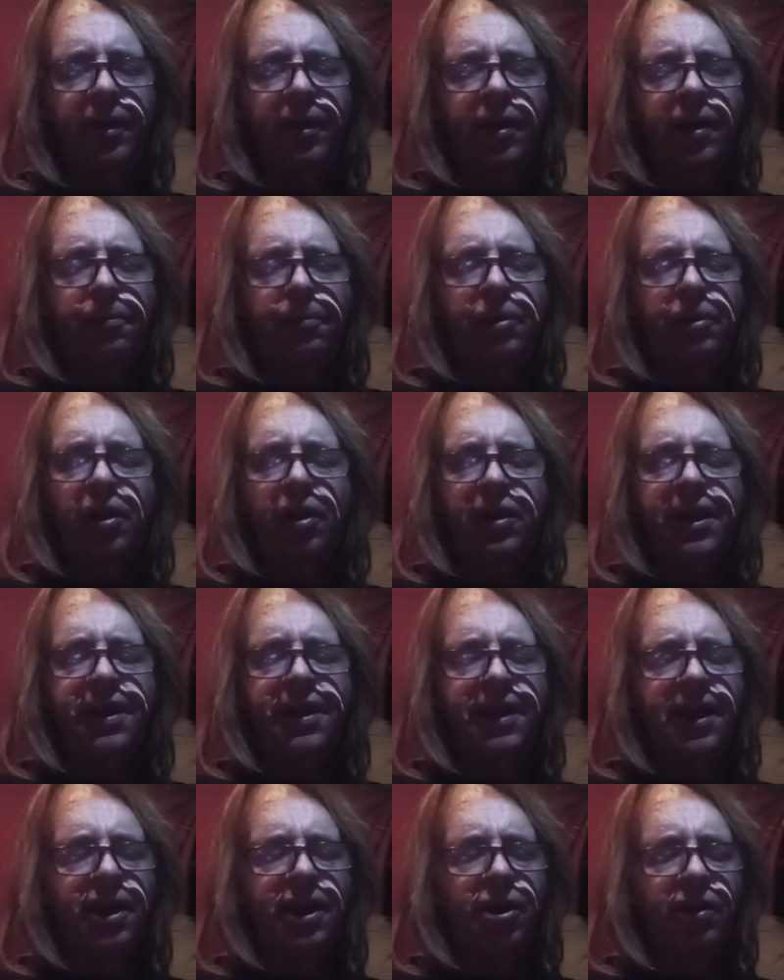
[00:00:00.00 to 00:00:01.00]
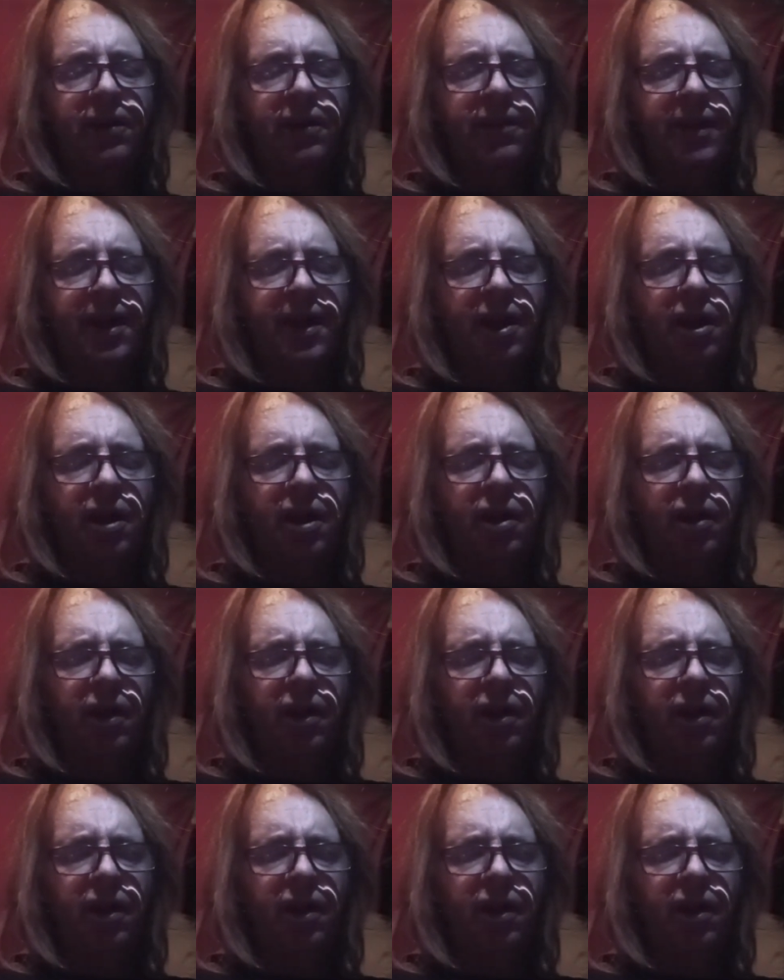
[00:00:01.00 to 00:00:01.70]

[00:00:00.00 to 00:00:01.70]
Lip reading: plucking here and there